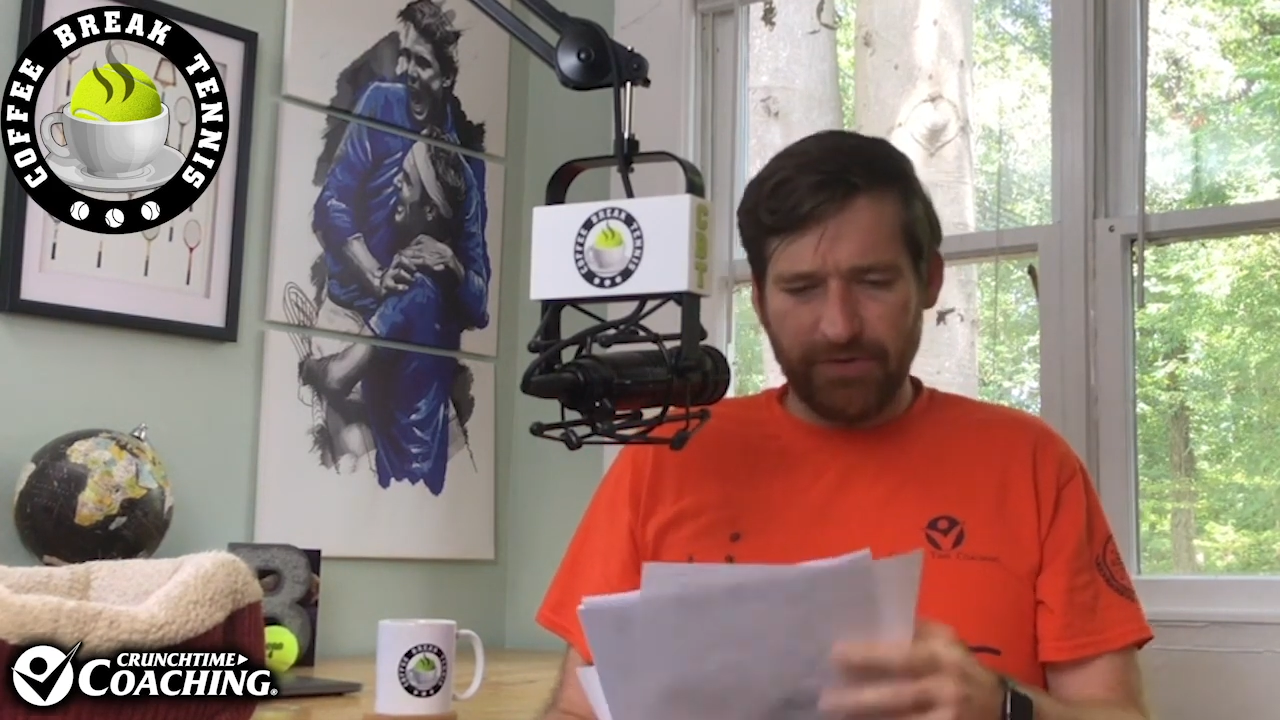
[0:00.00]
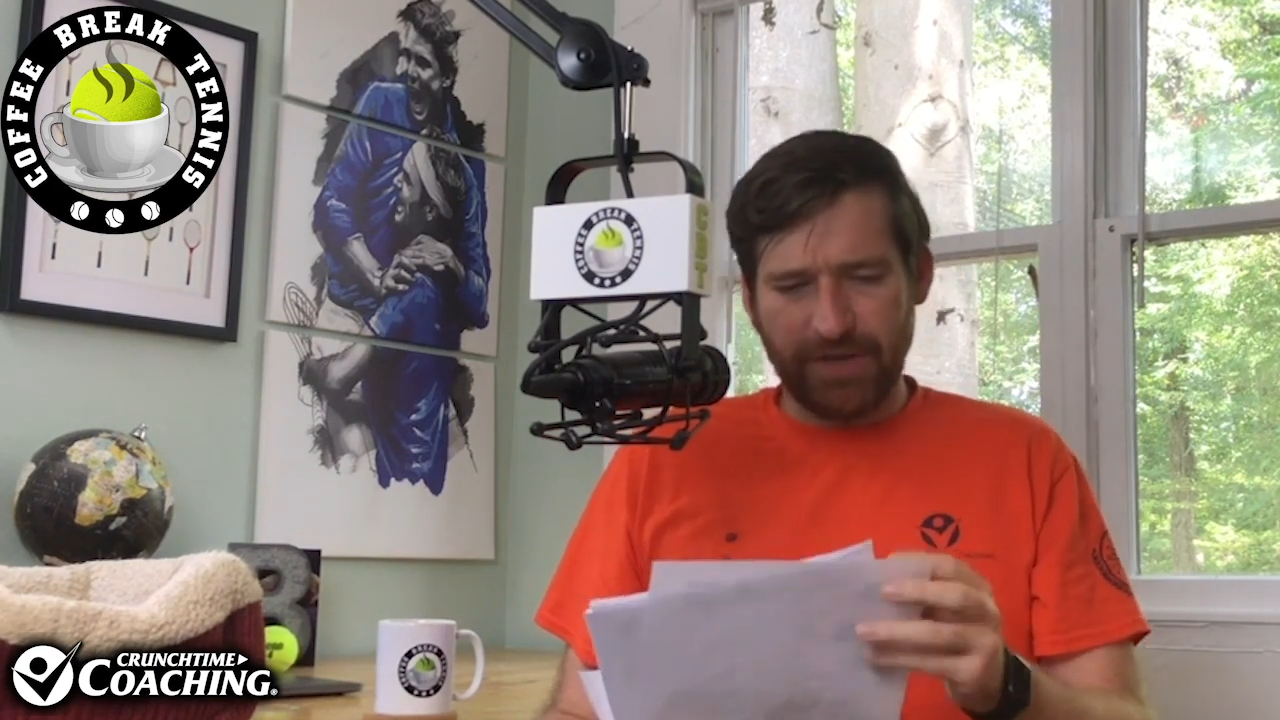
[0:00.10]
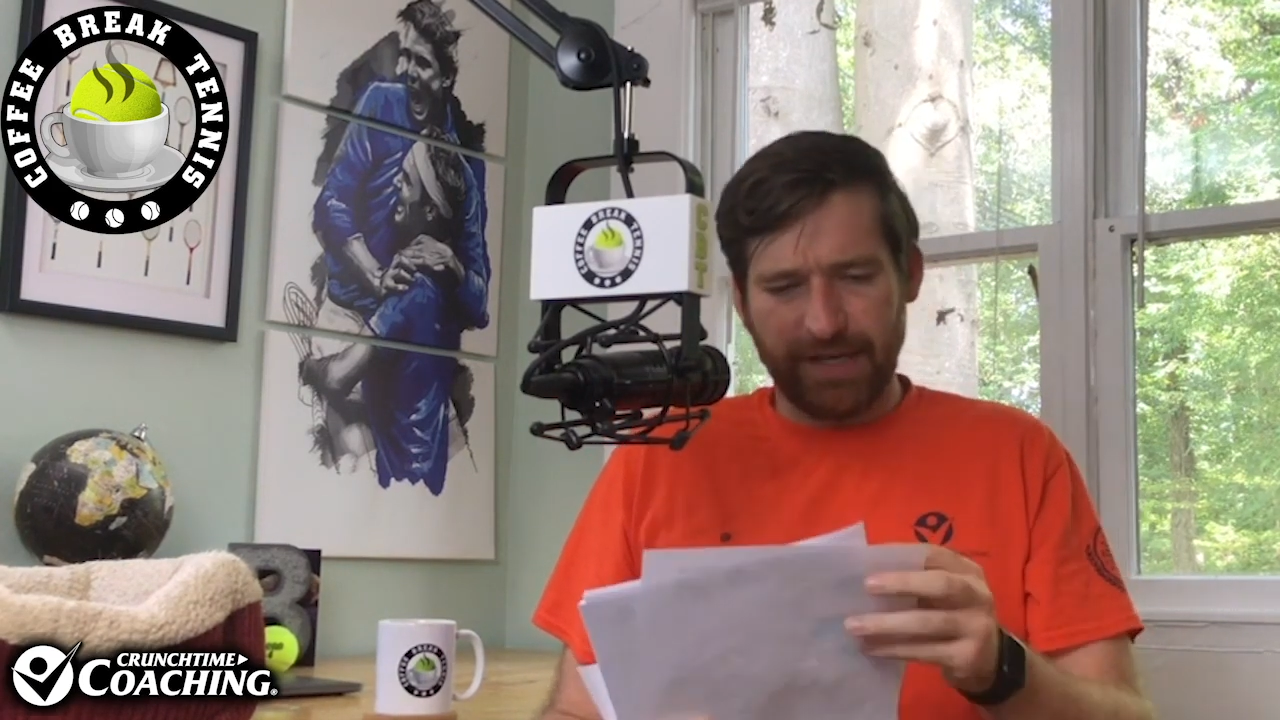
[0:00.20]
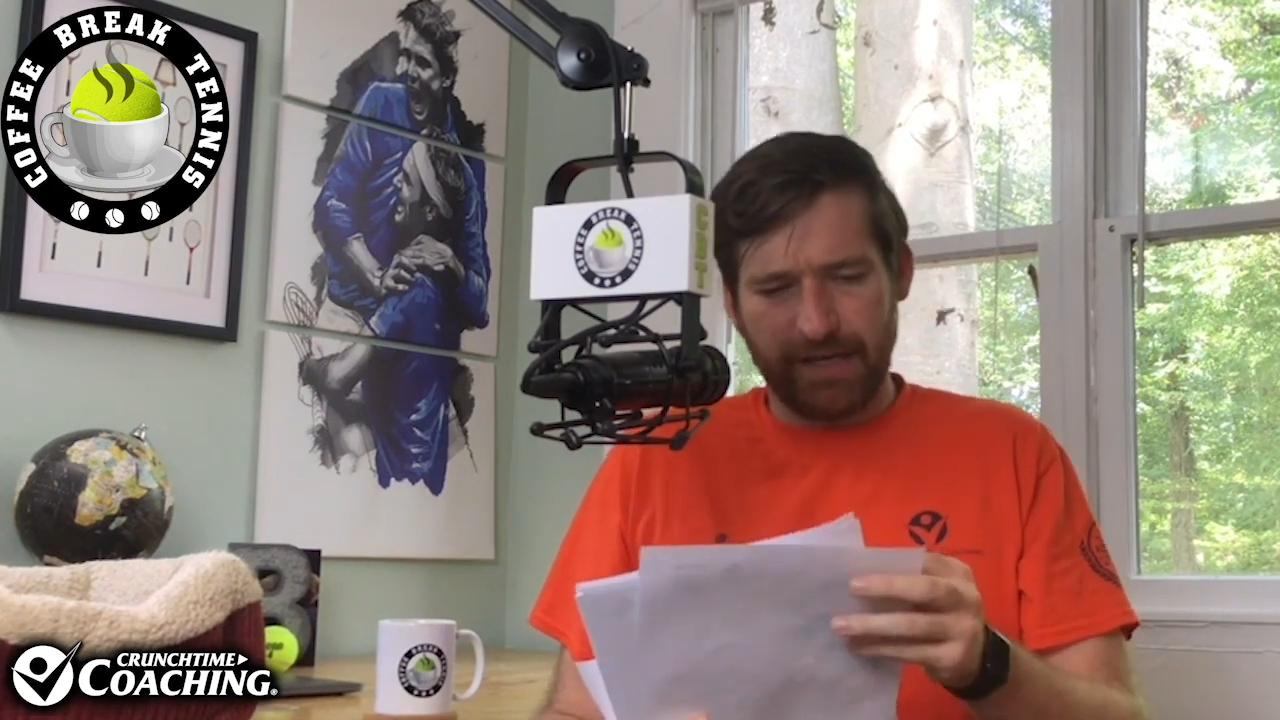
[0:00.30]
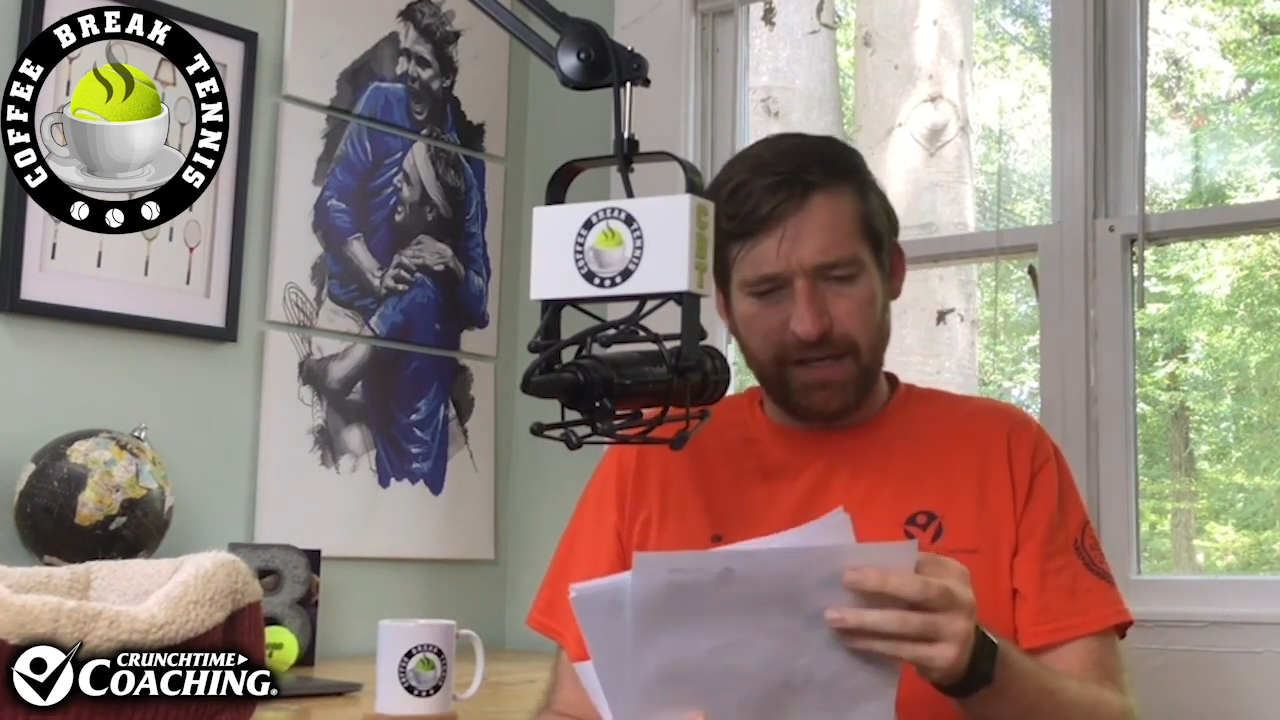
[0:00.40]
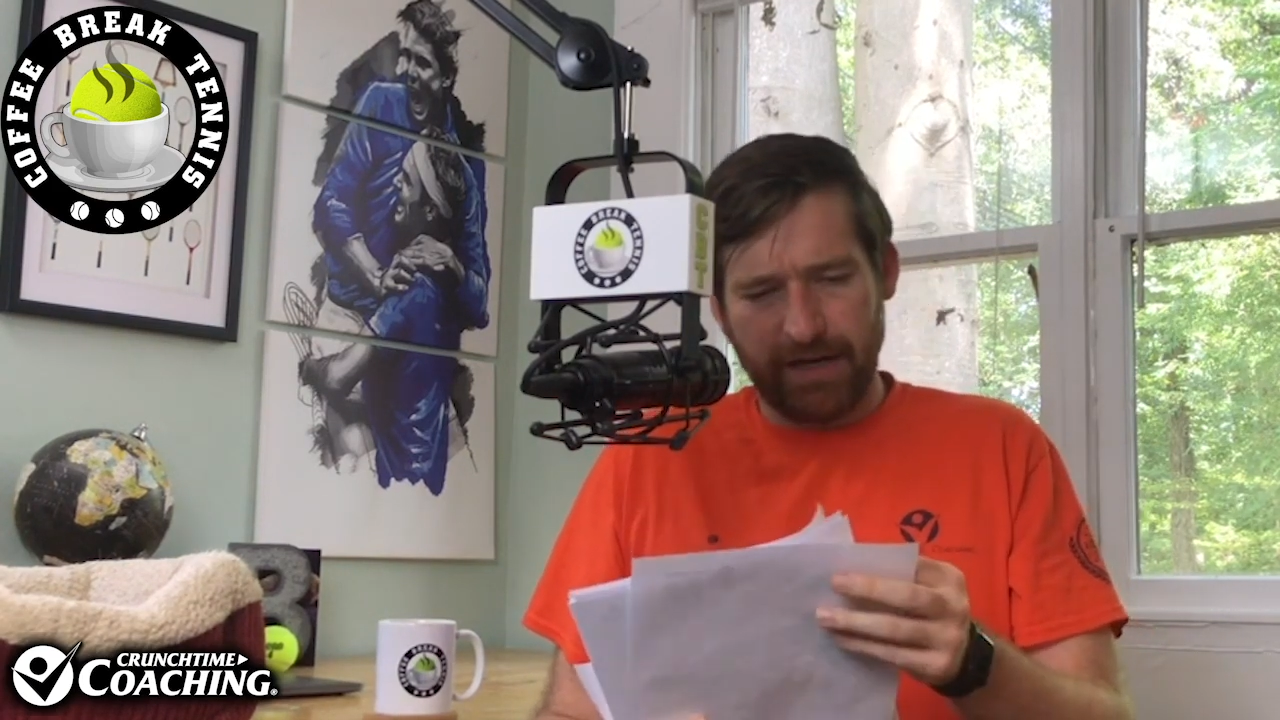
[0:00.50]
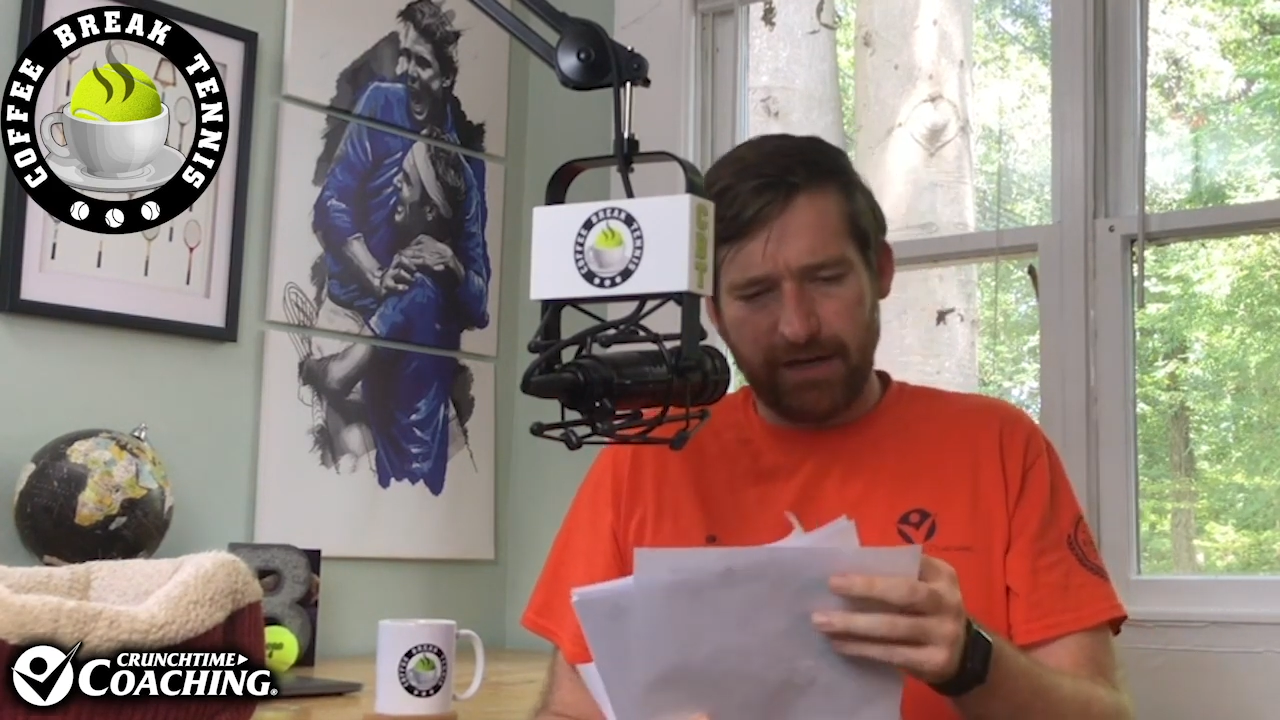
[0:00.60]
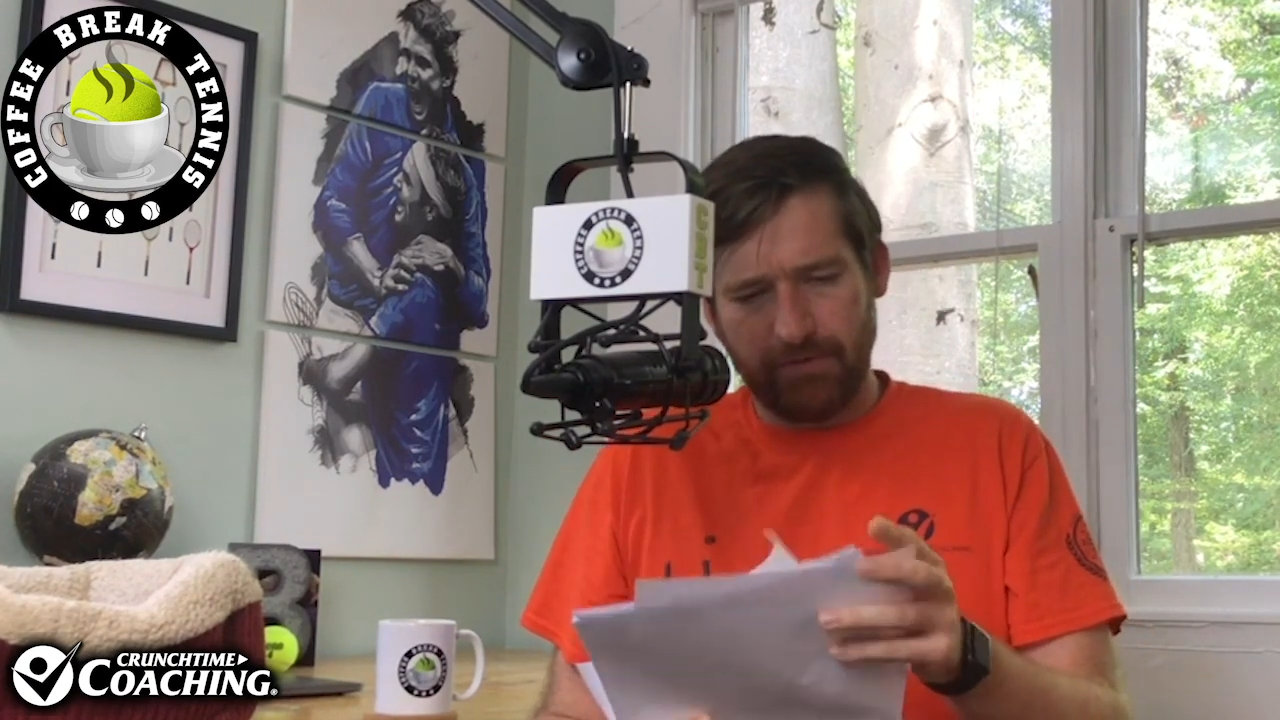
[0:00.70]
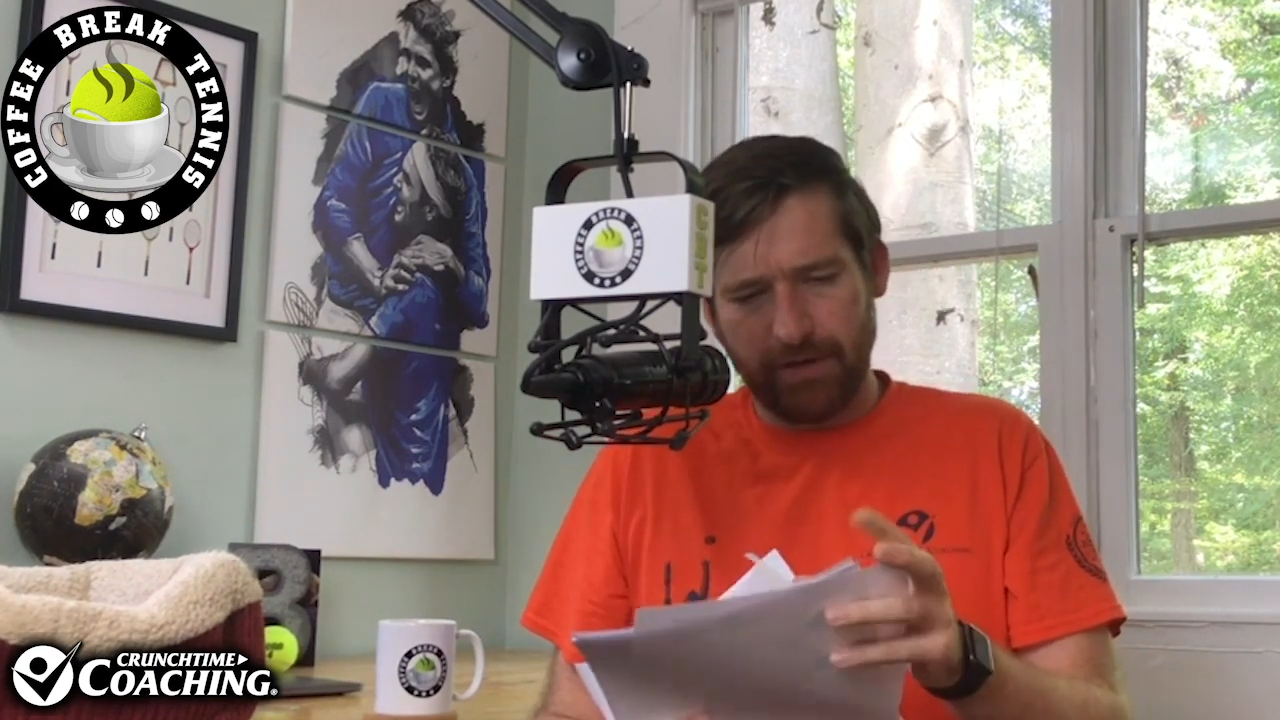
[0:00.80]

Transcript: thing here.